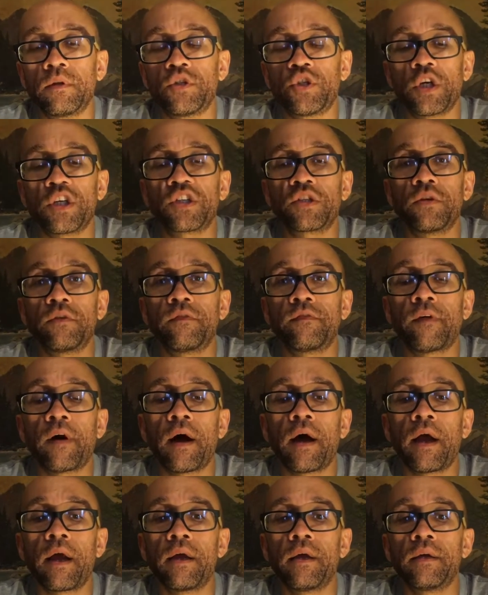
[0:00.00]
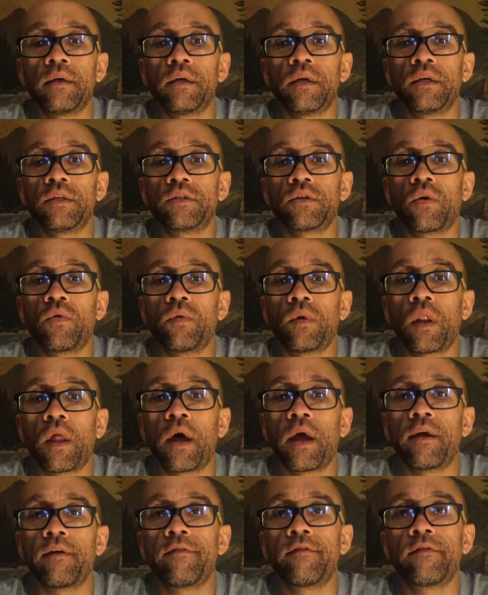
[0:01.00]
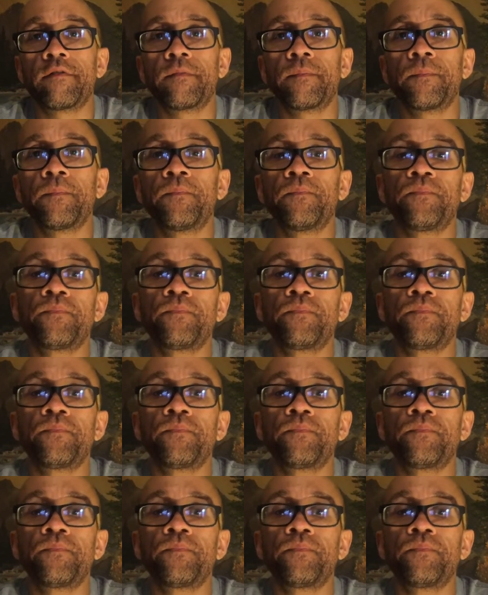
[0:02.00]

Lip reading: justify his own life.